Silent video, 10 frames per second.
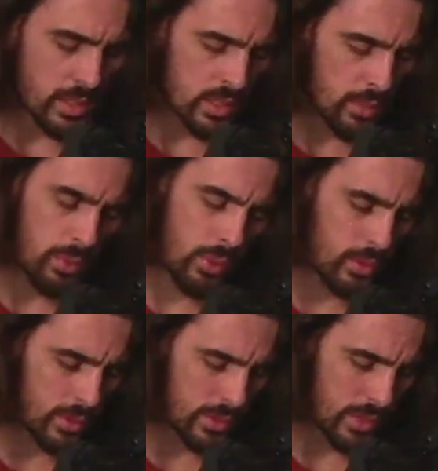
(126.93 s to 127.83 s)
their poor
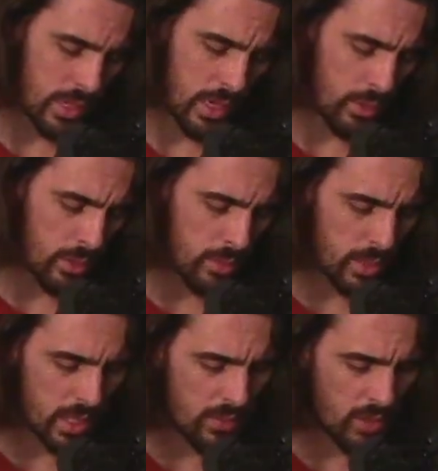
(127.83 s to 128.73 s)
little Harry by
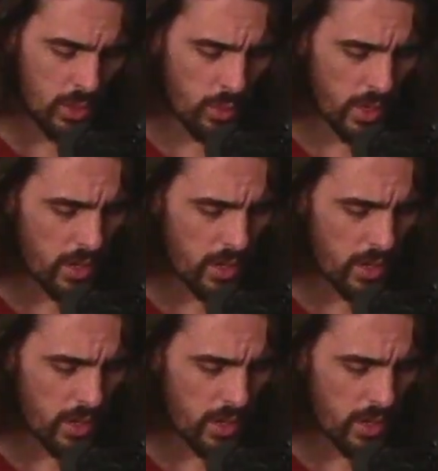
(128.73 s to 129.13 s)
giving away